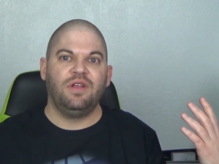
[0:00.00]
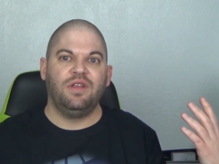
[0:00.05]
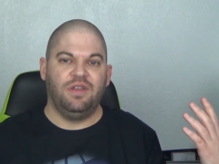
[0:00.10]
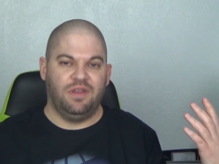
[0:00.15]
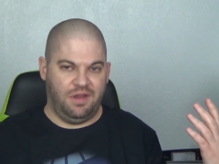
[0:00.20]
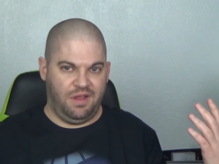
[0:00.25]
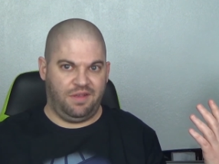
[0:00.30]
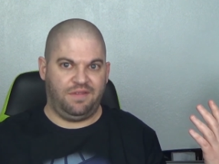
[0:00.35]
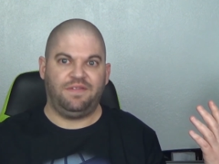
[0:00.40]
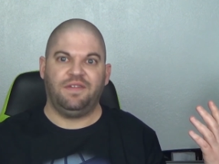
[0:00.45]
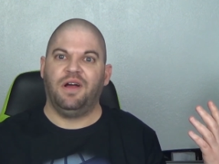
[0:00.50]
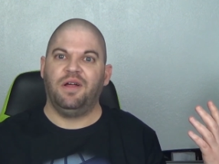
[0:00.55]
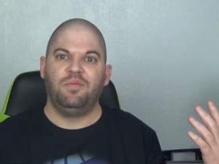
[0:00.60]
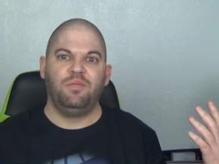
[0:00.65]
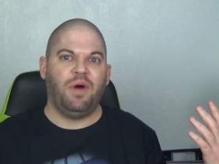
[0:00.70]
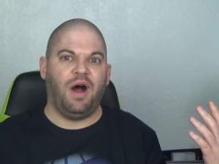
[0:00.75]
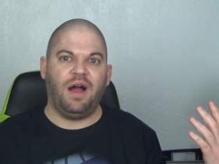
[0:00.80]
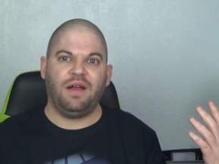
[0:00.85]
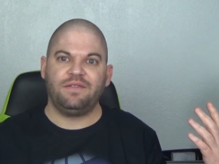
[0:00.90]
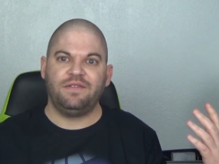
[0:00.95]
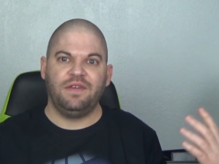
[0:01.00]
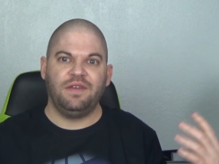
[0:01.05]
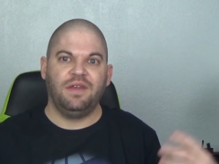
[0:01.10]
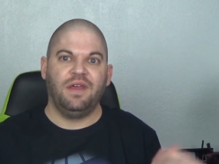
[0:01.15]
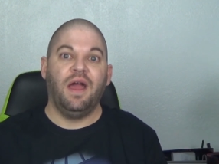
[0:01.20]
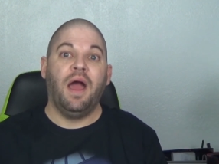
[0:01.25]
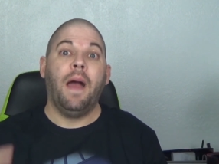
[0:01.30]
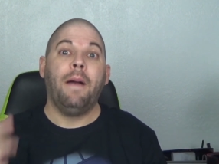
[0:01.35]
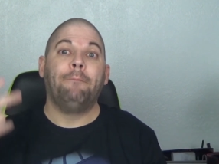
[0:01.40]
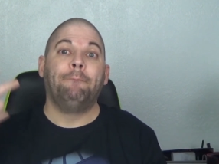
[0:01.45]
next unboxing.
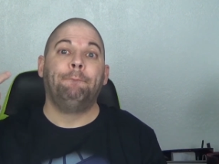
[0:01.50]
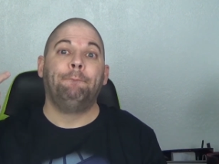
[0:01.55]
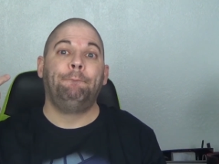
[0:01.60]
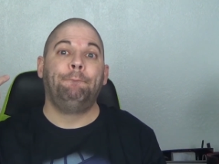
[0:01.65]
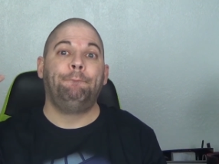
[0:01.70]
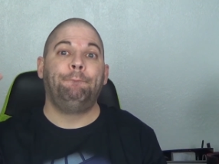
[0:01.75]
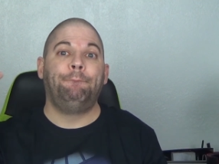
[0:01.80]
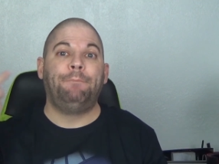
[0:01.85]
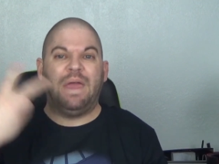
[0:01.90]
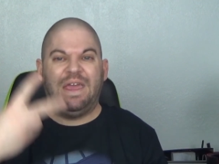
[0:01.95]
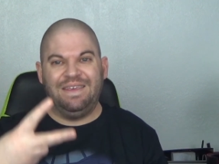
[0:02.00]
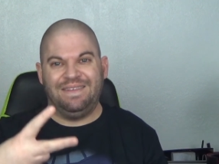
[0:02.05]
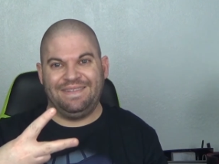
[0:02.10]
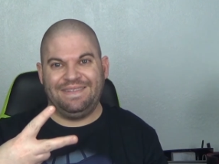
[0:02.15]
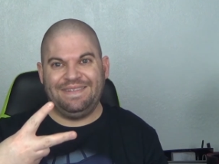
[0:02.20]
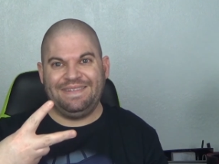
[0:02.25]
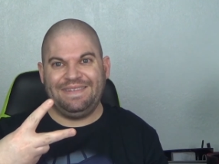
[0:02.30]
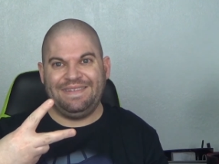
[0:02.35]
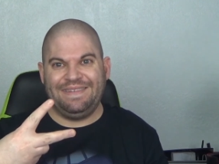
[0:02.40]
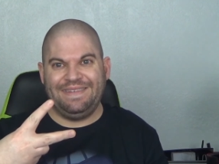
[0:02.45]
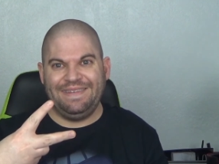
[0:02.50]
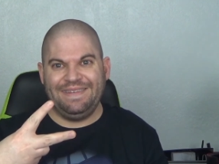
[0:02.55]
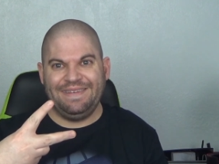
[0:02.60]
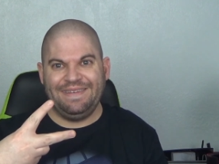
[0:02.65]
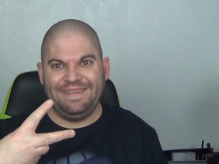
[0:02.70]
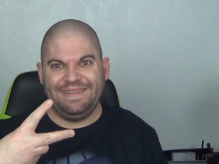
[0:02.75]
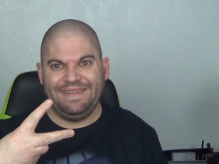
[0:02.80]
Peace.